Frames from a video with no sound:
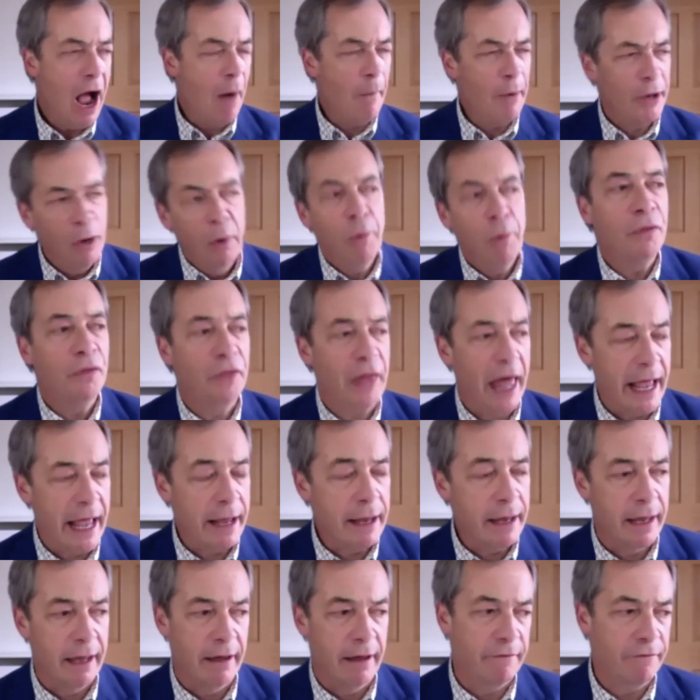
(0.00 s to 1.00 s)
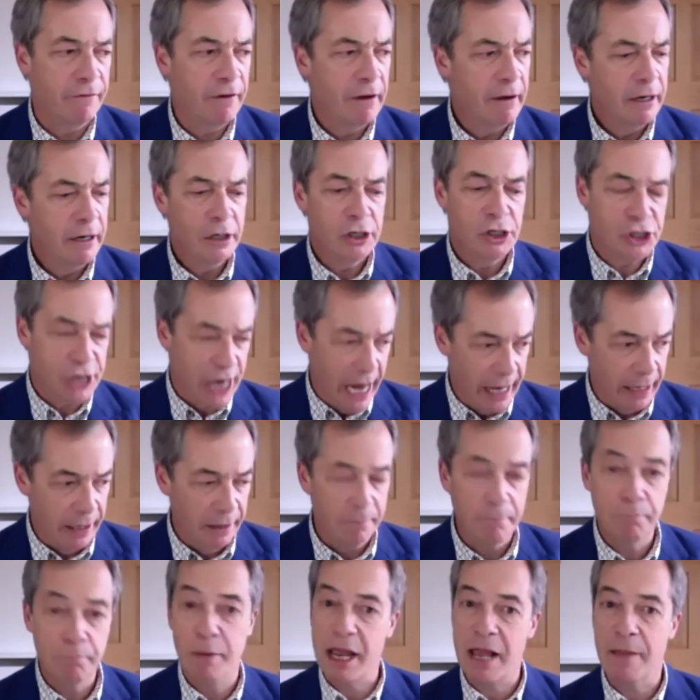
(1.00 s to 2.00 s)
And we all think of
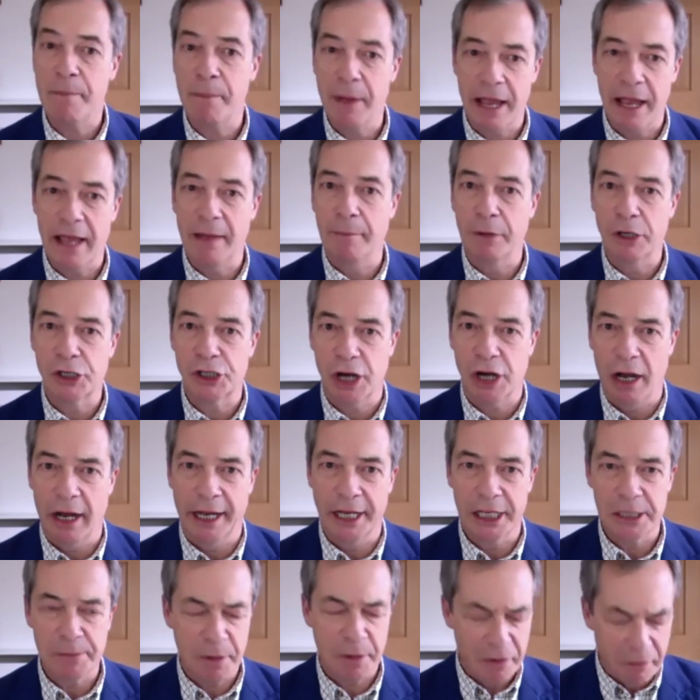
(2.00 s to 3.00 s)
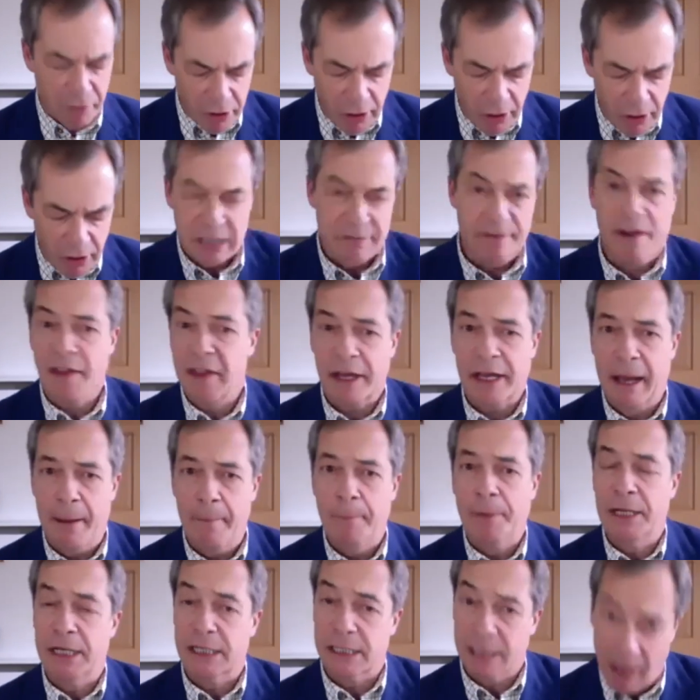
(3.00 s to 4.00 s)
Shell and BP and the giants, but there are lots of other
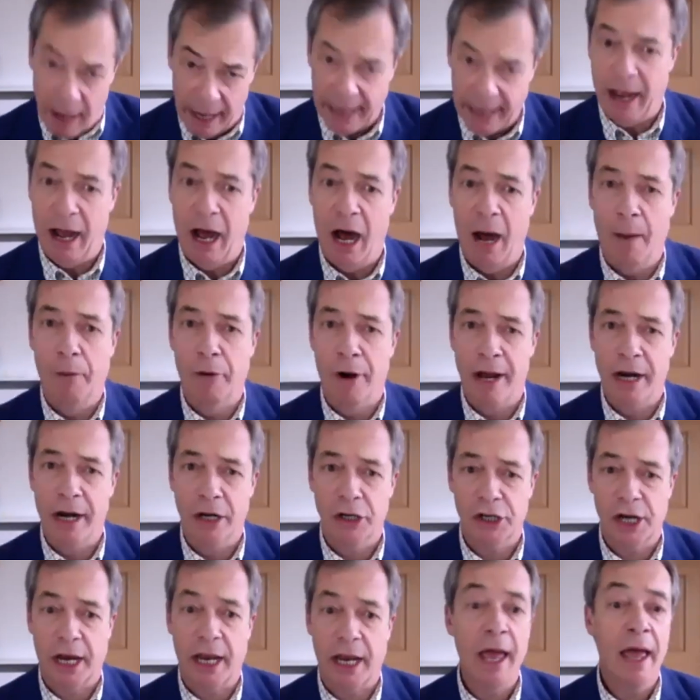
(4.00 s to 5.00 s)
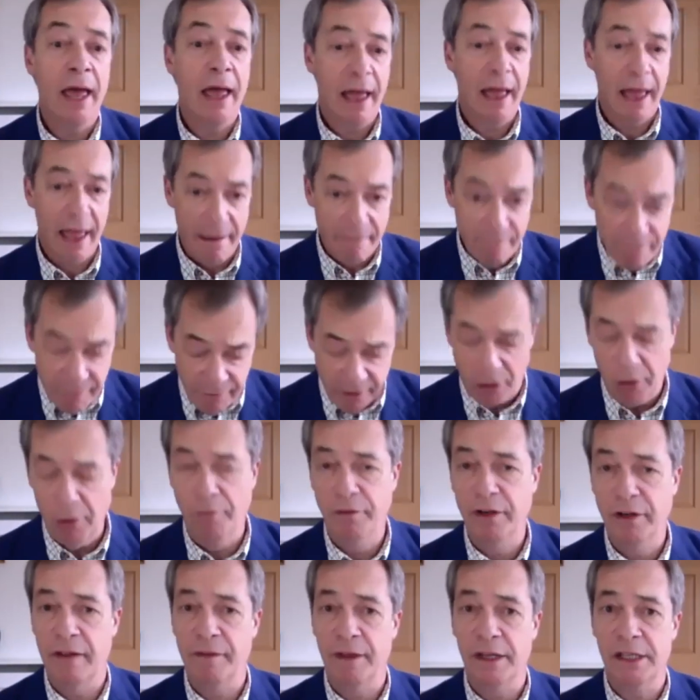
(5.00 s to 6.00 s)
companies like Harbour Energy
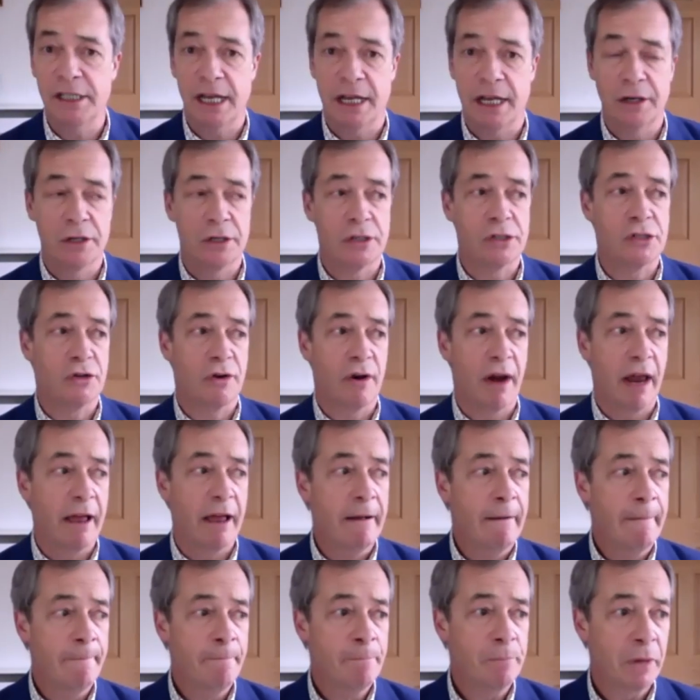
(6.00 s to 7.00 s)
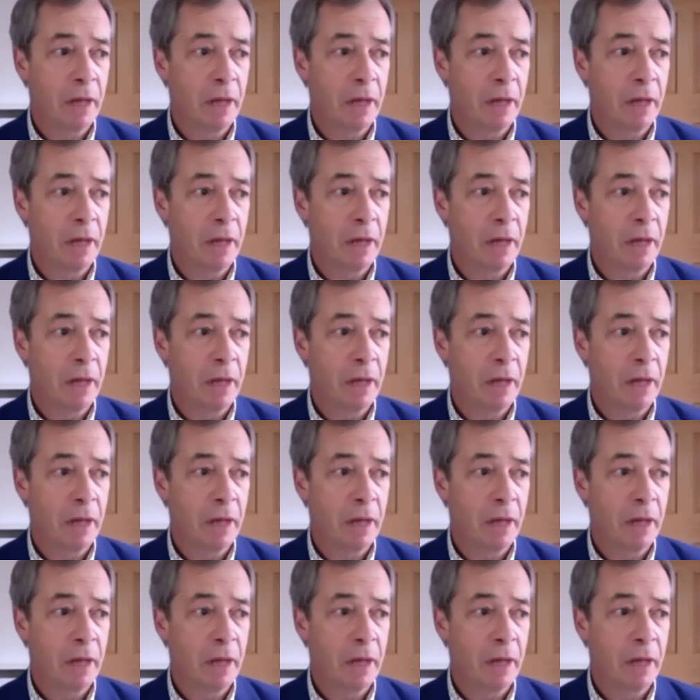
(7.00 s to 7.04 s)
involved in this industry.